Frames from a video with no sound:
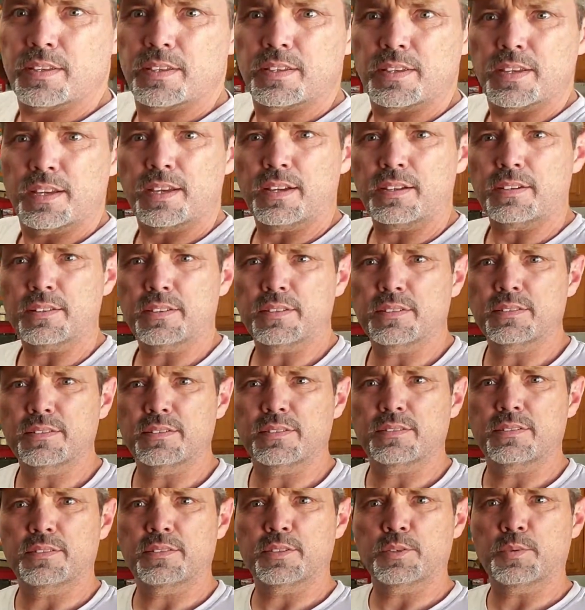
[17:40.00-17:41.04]
Yeah,
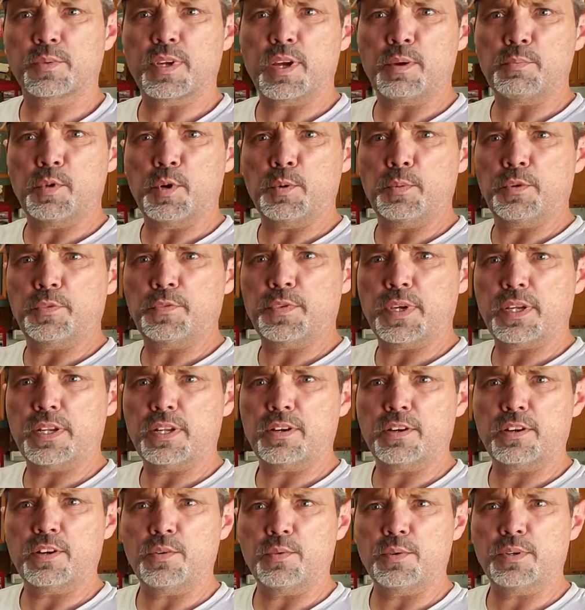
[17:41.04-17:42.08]
we got Boba Fett
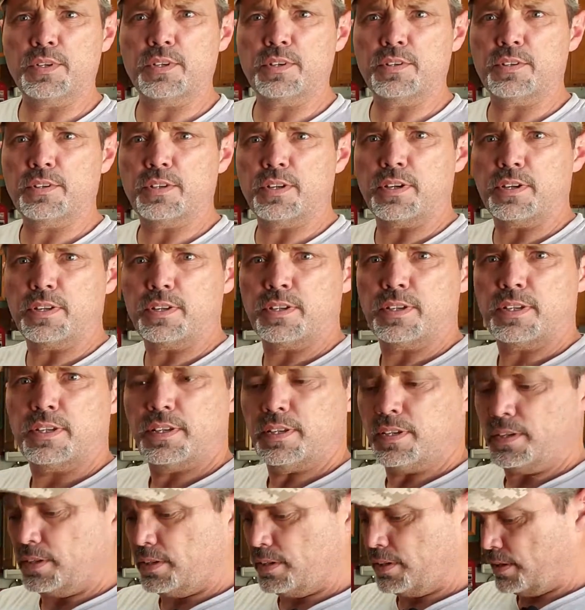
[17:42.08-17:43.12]
here going on or not?
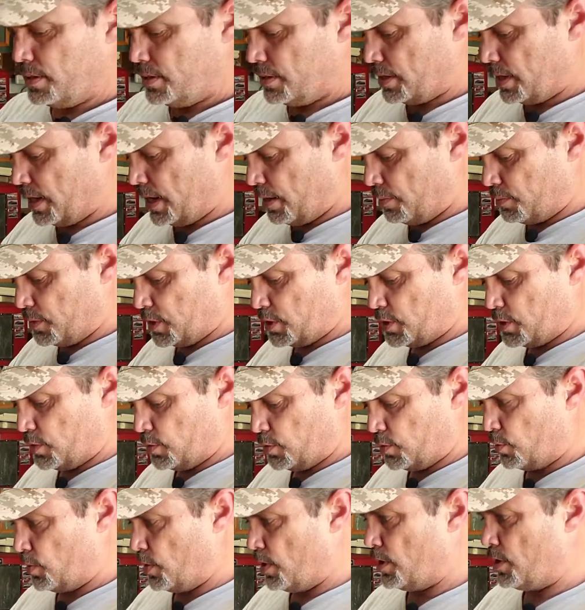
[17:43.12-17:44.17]
Now I'm just
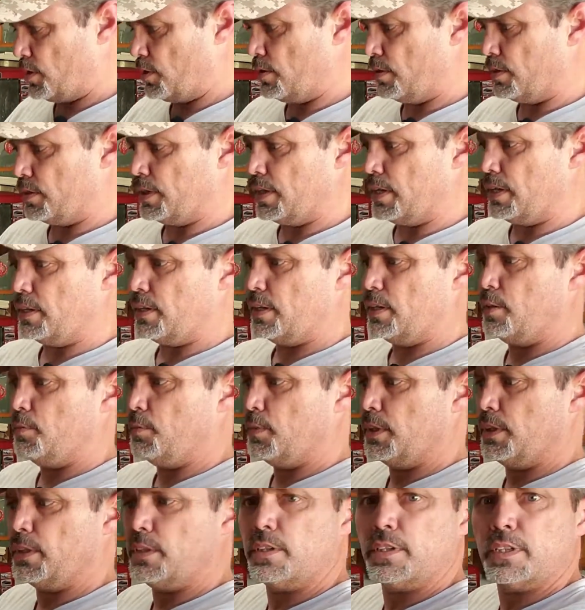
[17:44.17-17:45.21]
gonna work on getting him
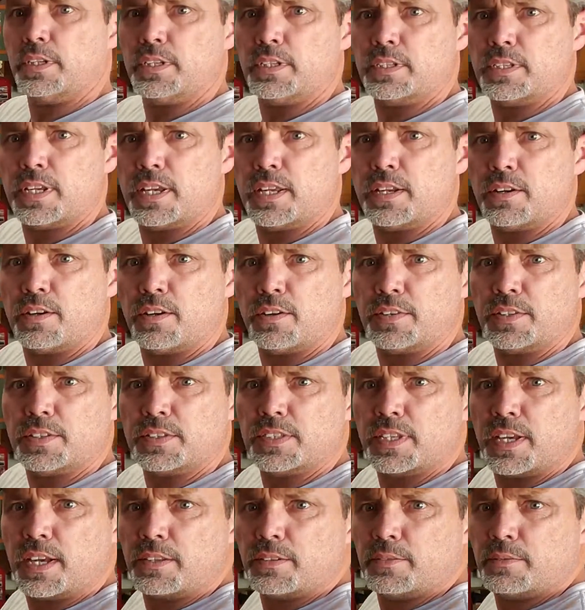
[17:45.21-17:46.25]
a little antenna on the
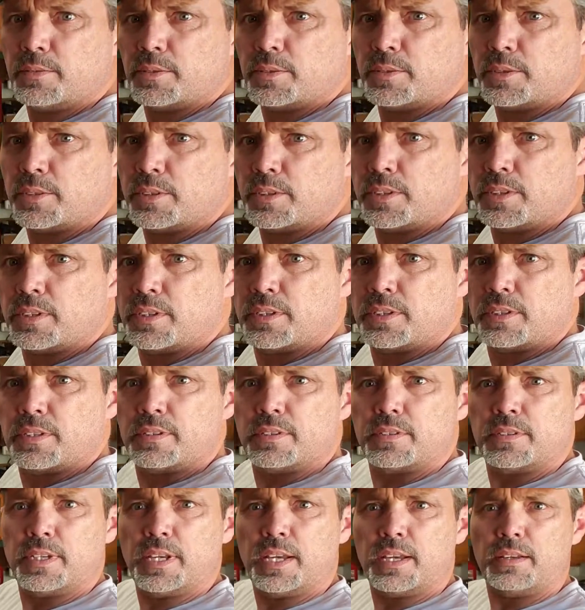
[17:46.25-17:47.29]
side.
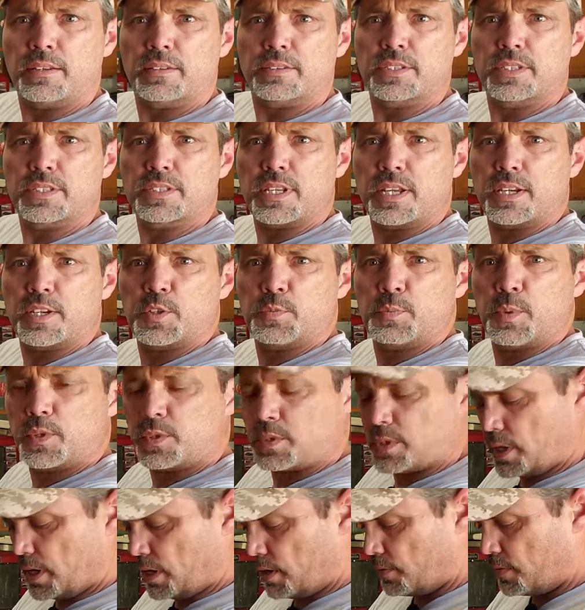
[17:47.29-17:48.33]
Yeah, just like you're supposed
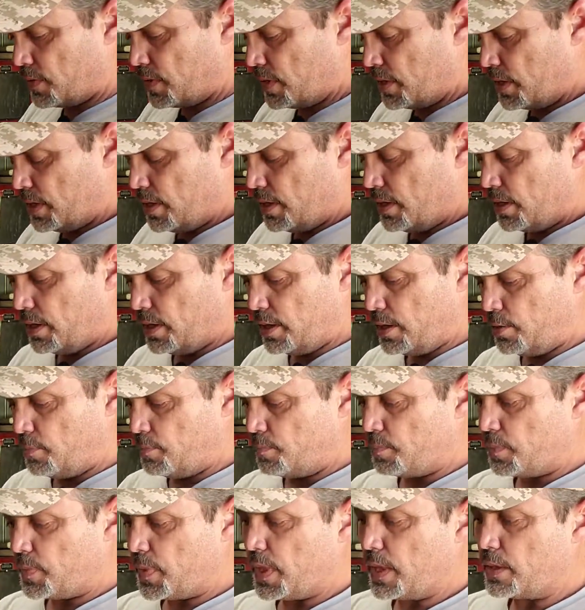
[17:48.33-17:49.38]
to have.
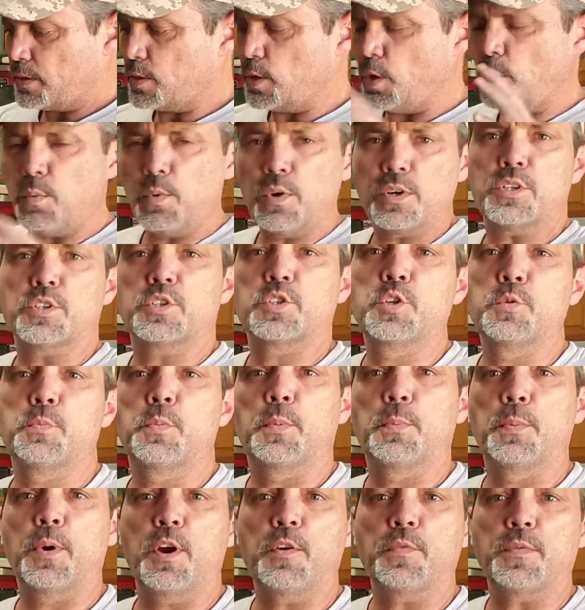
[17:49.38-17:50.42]
Don't want it super
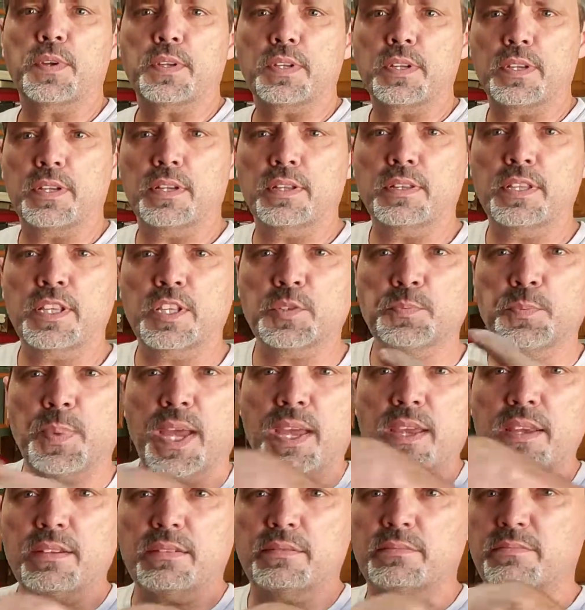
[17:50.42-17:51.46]
perfect, and this paint,